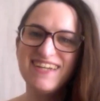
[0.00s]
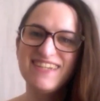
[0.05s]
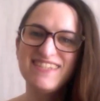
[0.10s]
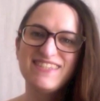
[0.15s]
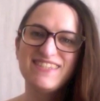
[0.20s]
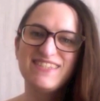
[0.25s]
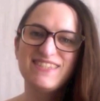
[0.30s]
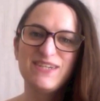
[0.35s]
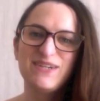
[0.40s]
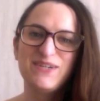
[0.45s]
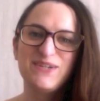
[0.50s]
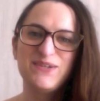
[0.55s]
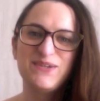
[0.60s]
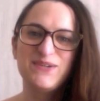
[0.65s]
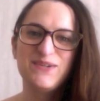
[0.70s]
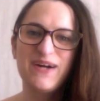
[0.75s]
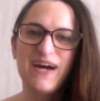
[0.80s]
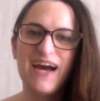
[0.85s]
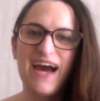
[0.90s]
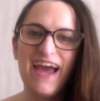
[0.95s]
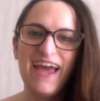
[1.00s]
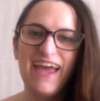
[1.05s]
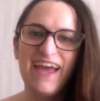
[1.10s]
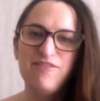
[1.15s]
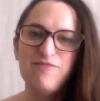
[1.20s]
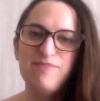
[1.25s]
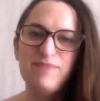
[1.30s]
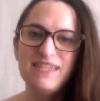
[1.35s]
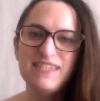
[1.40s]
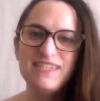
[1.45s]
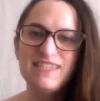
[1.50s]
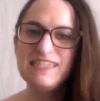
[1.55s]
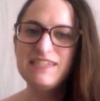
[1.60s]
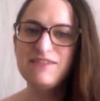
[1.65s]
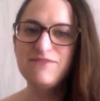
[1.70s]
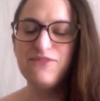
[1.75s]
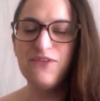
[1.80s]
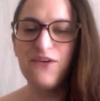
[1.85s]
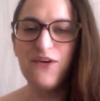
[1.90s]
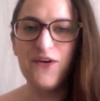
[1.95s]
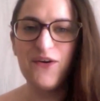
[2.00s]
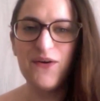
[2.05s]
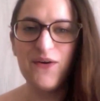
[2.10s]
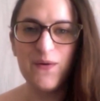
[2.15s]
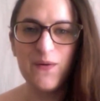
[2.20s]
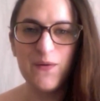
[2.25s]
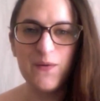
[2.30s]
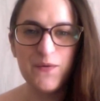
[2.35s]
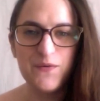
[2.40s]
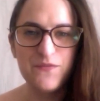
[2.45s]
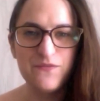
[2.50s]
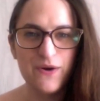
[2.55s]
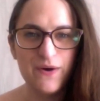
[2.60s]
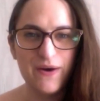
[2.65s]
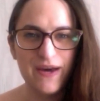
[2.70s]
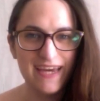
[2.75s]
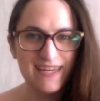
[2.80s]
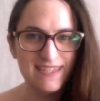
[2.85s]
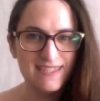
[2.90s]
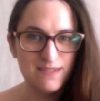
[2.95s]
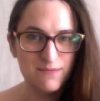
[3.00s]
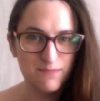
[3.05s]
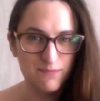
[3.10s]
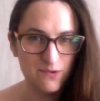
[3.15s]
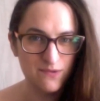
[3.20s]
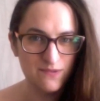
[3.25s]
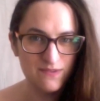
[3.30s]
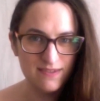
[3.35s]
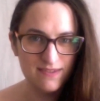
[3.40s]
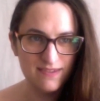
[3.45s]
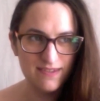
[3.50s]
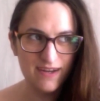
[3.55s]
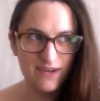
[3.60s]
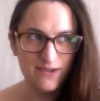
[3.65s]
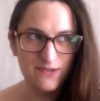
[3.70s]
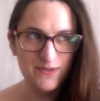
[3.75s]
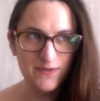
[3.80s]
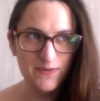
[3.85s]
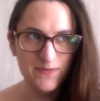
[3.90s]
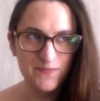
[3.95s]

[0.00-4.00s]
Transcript: so I have been knitting for over 18 months now.